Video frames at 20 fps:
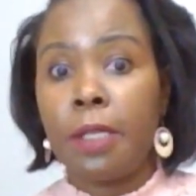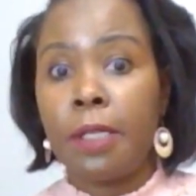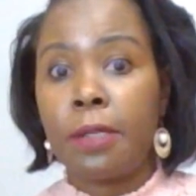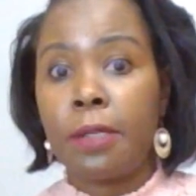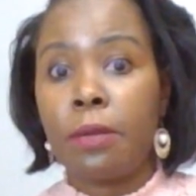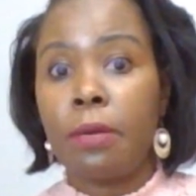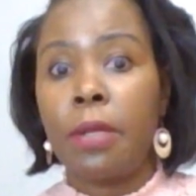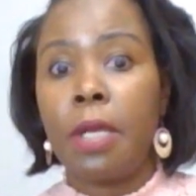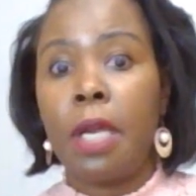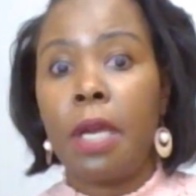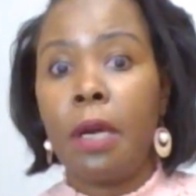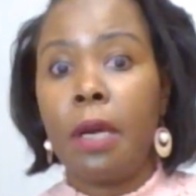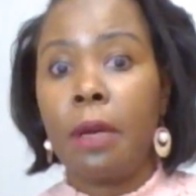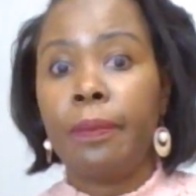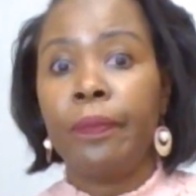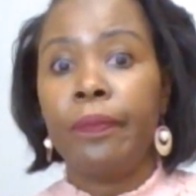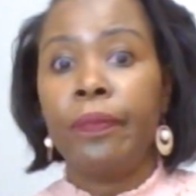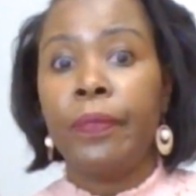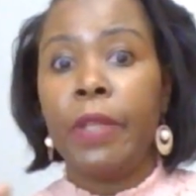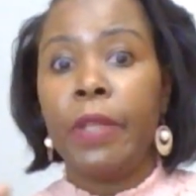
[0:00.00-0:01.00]
So
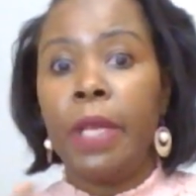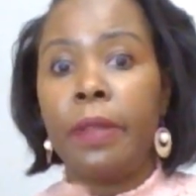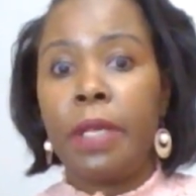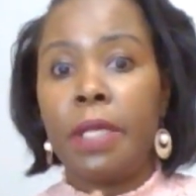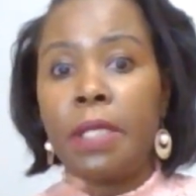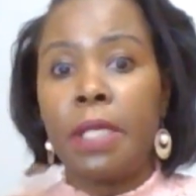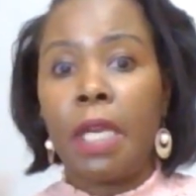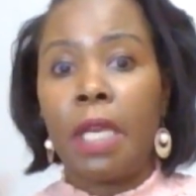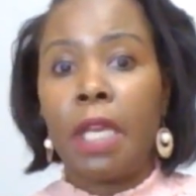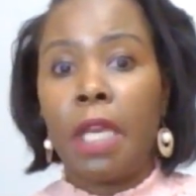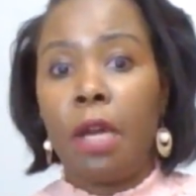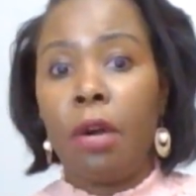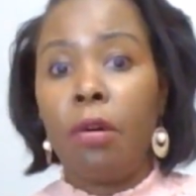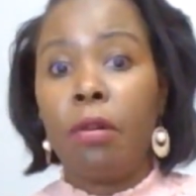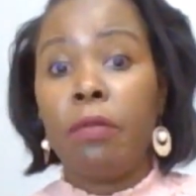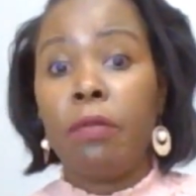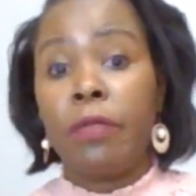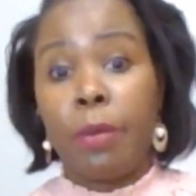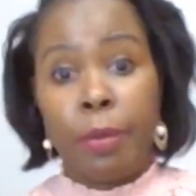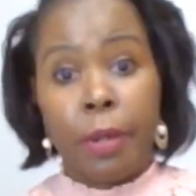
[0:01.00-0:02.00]
they take care
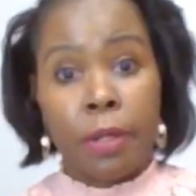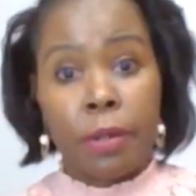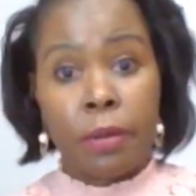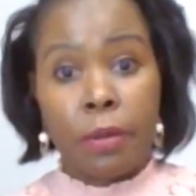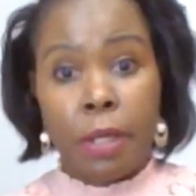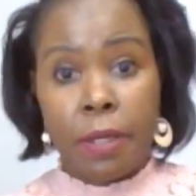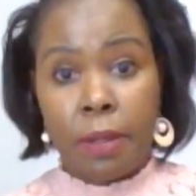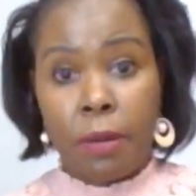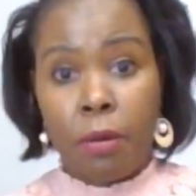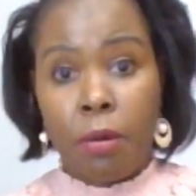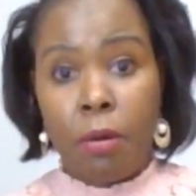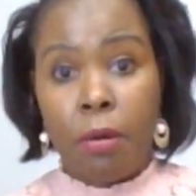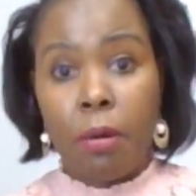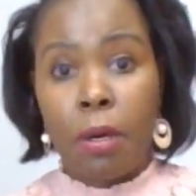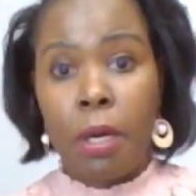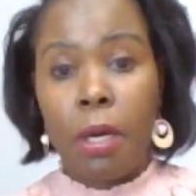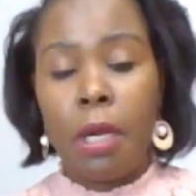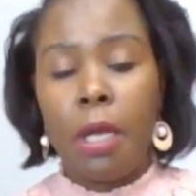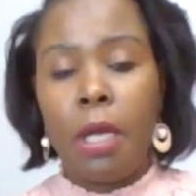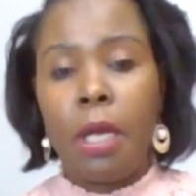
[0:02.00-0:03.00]
of the person as a
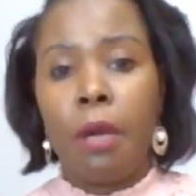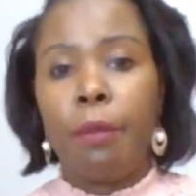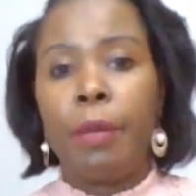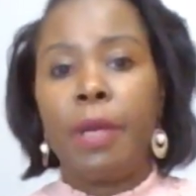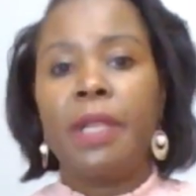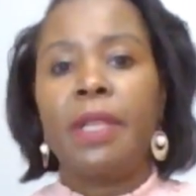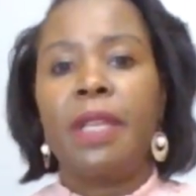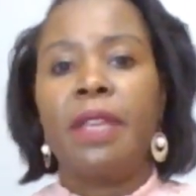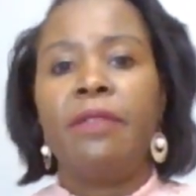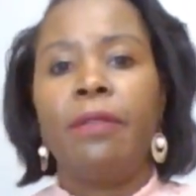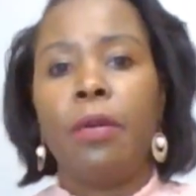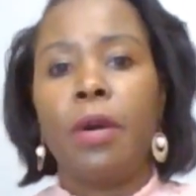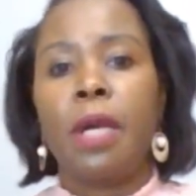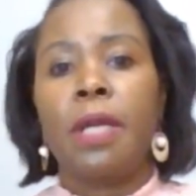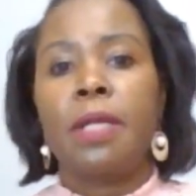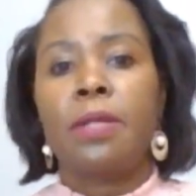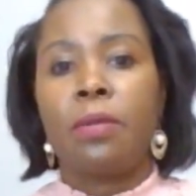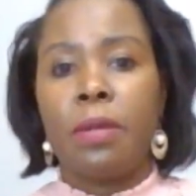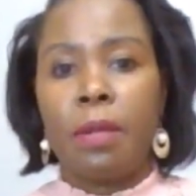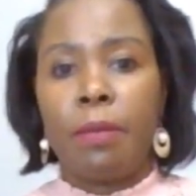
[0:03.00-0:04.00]
whole, but they
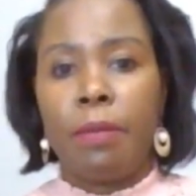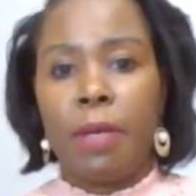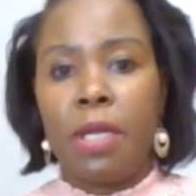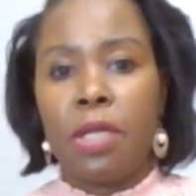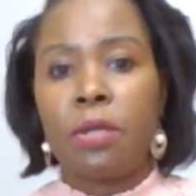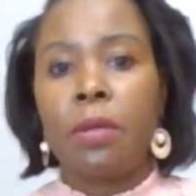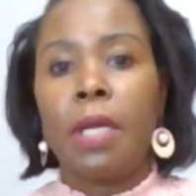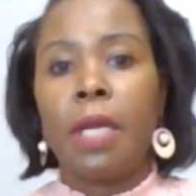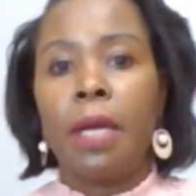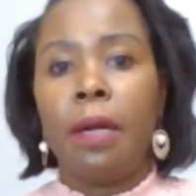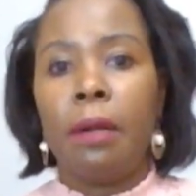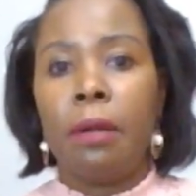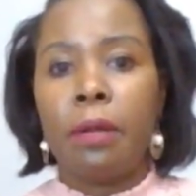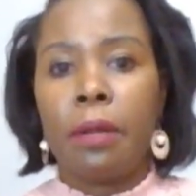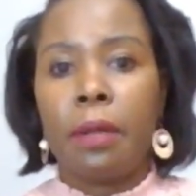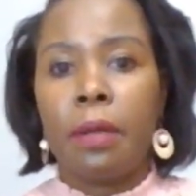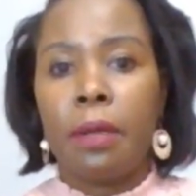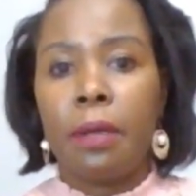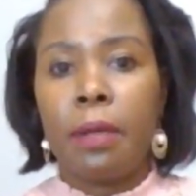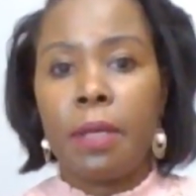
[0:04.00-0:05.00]
focus on the mental
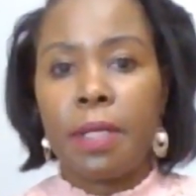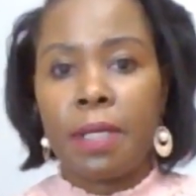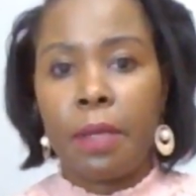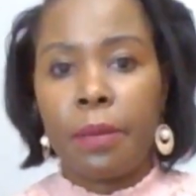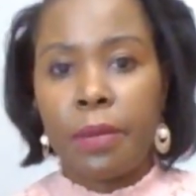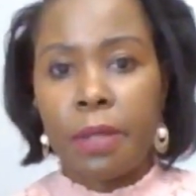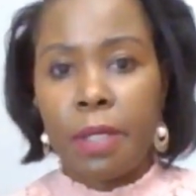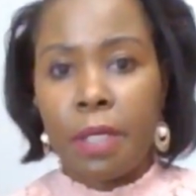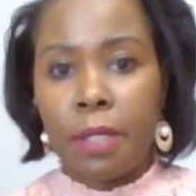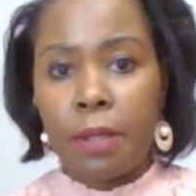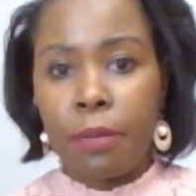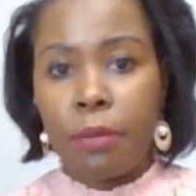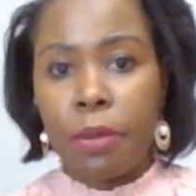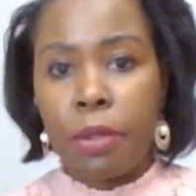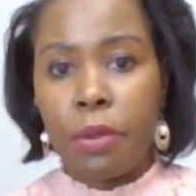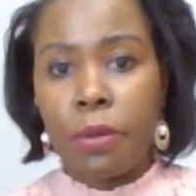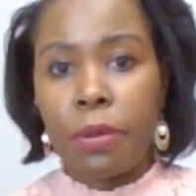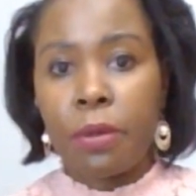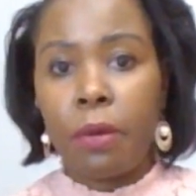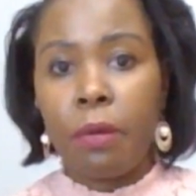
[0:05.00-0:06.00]
health, substance
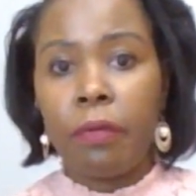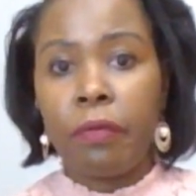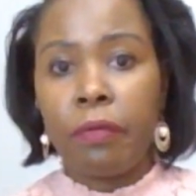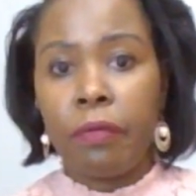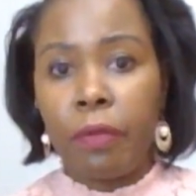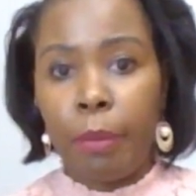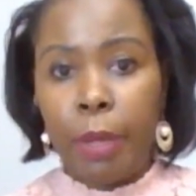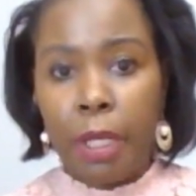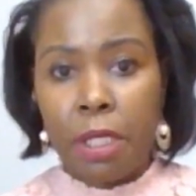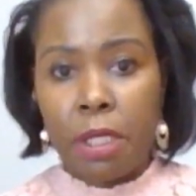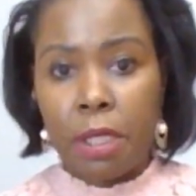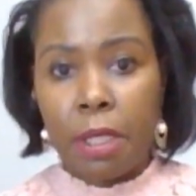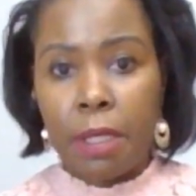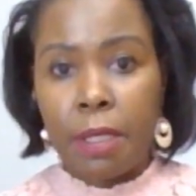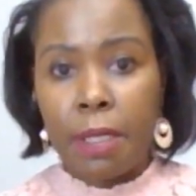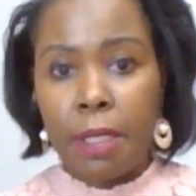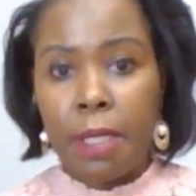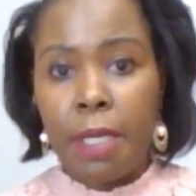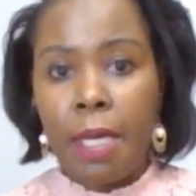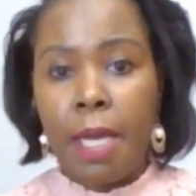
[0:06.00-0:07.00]
abuse of the patient.